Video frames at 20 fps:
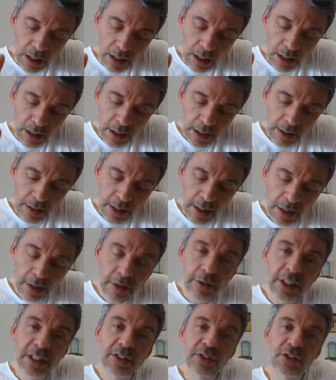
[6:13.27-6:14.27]
The
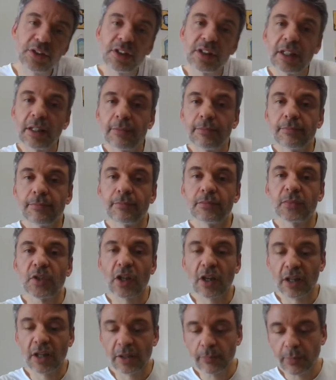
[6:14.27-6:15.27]
other interesting
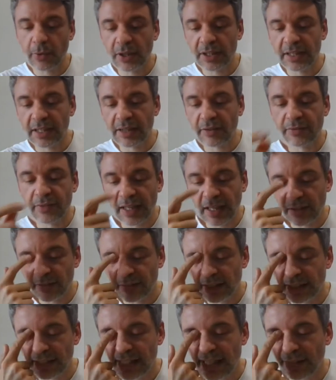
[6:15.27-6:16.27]
talking point I
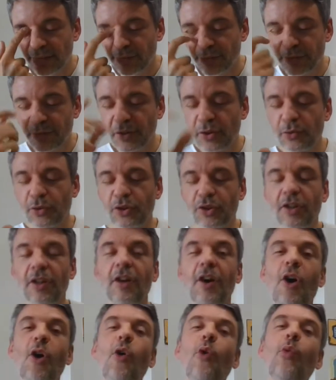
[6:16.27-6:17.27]
found is that
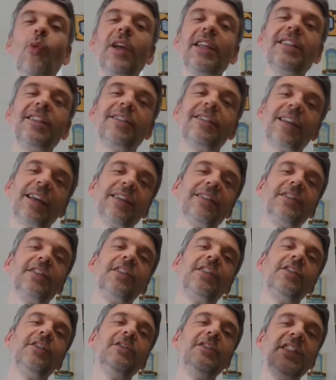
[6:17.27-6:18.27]
future always
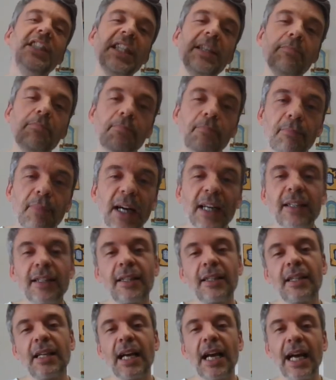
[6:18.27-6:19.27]
tends to
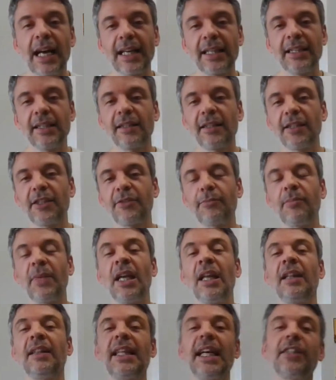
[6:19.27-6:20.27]
debunk idealism.
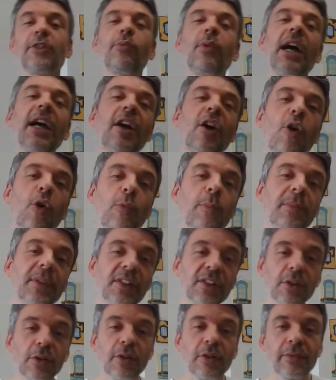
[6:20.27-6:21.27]
That's why hope
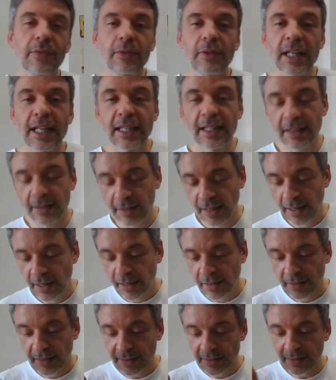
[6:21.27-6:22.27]
is so overrated.
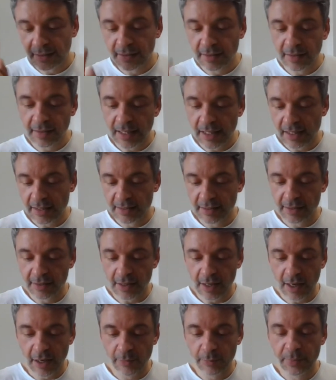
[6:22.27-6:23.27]
Listen to
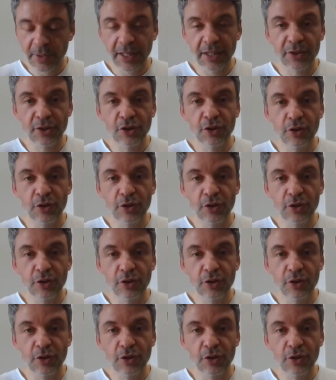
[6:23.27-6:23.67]
this on page